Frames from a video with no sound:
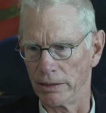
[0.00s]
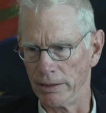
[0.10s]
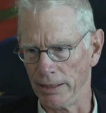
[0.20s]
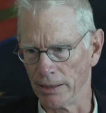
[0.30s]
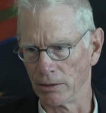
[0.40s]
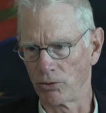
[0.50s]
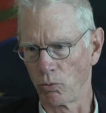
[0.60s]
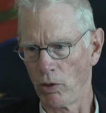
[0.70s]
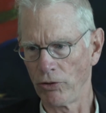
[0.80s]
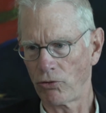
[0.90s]
in
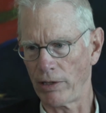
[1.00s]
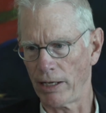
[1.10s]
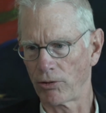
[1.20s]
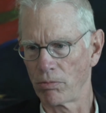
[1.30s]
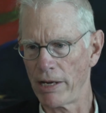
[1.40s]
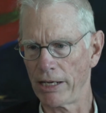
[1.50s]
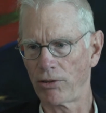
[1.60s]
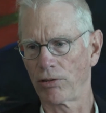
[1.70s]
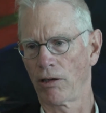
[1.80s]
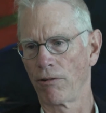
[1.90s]
one sense,
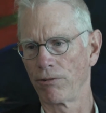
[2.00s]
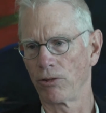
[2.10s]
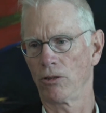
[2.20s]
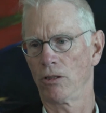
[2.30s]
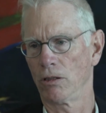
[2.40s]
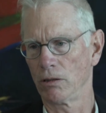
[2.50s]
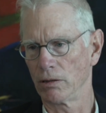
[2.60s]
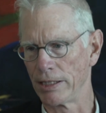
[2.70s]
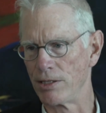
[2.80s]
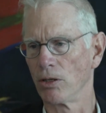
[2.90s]
makes of all
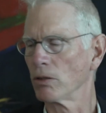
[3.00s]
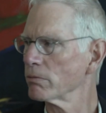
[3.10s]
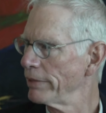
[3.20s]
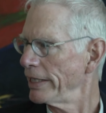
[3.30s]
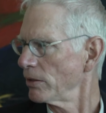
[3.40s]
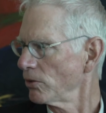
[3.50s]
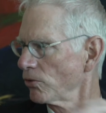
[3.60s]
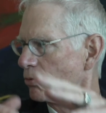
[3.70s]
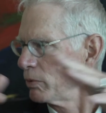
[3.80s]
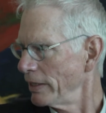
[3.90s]
adult
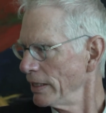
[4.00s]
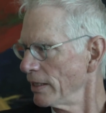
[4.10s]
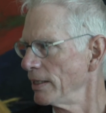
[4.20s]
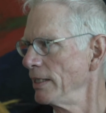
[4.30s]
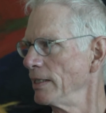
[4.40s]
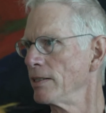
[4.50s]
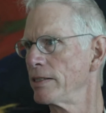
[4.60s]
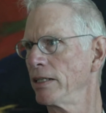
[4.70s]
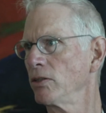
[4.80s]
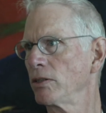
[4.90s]
males within Athenian
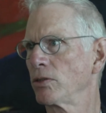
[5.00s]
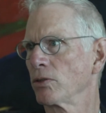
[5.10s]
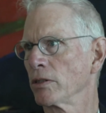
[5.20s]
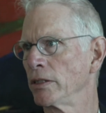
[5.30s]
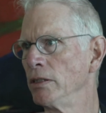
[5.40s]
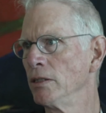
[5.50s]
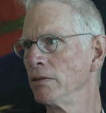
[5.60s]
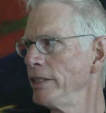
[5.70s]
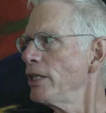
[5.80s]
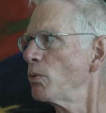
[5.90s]
territory
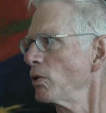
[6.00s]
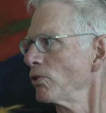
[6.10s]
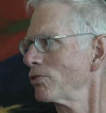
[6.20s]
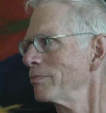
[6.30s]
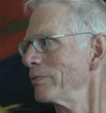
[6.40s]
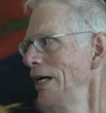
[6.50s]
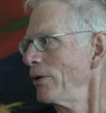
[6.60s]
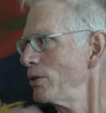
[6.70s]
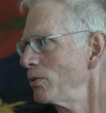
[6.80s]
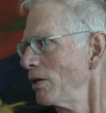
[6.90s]
equals. Now
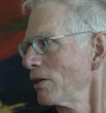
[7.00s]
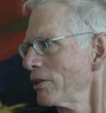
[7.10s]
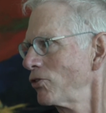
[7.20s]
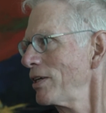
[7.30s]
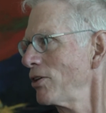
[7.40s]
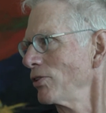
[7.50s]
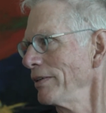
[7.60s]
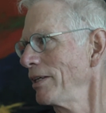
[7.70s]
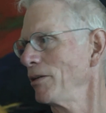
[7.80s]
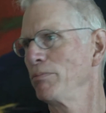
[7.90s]
you are a
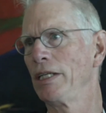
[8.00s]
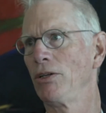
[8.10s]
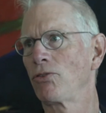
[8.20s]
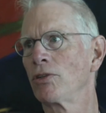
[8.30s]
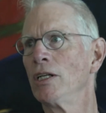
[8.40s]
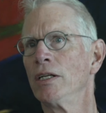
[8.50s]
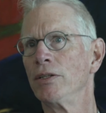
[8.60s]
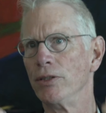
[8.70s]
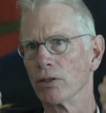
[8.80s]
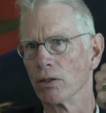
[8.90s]
citizen. That means
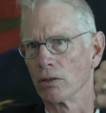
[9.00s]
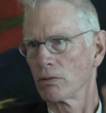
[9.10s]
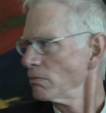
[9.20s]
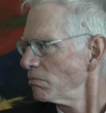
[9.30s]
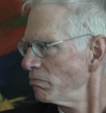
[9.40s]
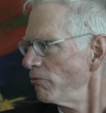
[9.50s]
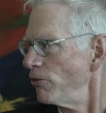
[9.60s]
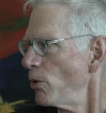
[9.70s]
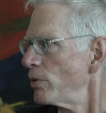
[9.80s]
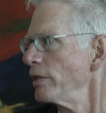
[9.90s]
your
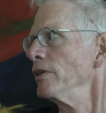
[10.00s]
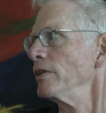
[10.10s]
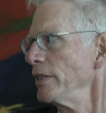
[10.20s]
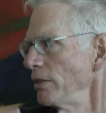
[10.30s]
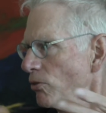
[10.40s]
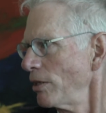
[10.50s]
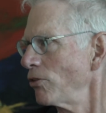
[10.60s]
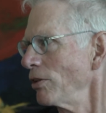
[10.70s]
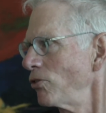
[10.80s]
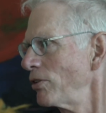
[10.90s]
vote in the
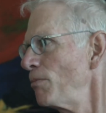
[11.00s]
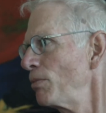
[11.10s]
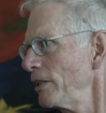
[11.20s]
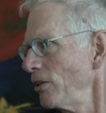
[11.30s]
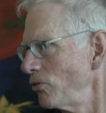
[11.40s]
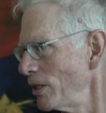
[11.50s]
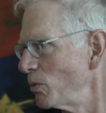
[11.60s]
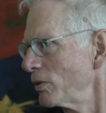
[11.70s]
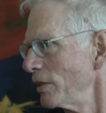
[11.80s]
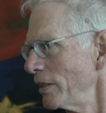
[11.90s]
citizen assembly is
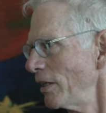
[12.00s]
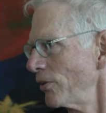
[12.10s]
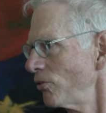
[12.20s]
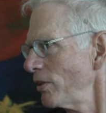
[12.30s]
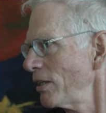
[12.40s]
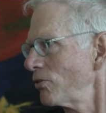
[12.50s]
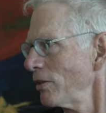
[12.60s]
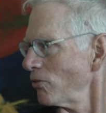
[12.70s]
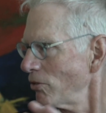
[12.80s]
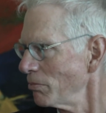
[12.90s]
equal to the other
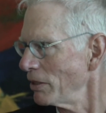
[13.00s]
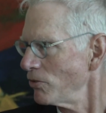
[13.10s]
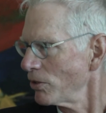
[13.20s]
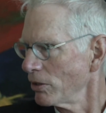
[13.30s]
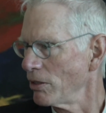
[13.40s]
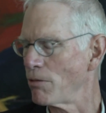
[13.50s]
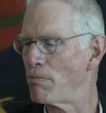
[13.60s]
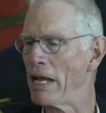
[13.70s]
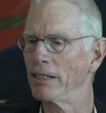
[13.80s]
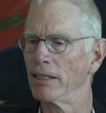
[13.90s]
citizens. It means you're going to
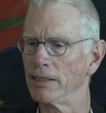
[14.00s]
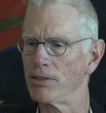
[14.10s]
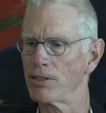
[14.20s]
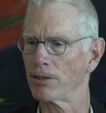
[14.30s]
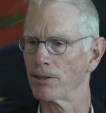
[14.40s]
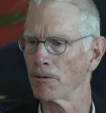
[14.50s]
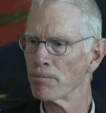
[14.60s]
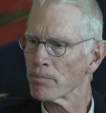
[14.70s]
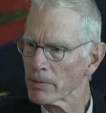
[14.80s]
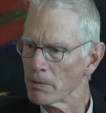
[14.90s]
depend on each other
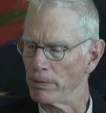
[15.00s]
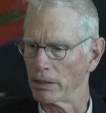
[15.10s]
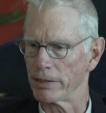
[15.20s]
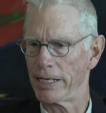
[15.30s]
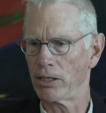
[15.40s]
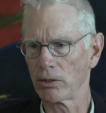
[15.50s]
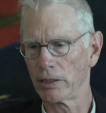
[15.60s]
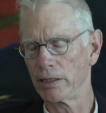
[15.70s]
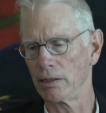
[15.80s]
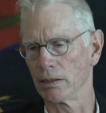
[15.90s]

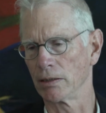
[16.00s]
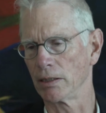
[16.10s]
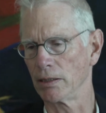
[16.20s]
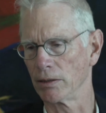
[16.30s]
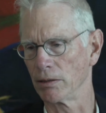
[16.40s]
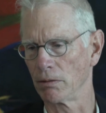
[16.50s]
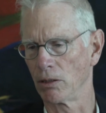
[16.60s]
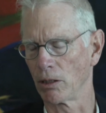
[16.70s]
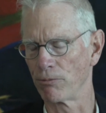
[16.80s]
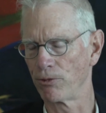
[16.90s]
militarily in the, in the
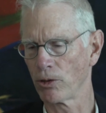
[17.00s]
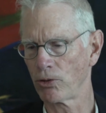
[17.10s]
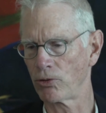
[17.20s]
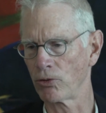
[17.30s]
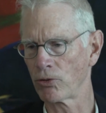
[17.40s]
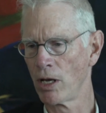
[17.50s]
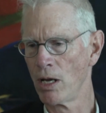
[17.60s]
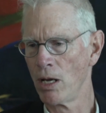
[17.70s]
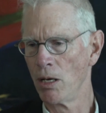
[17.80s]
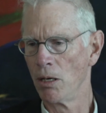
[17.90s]
armed forces.
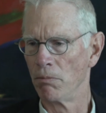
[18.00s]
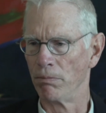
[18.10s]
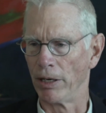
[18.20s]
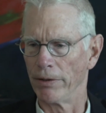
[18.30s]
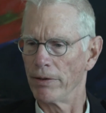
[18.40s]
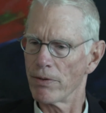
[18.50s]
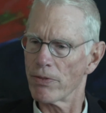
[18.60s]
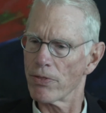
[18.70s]
But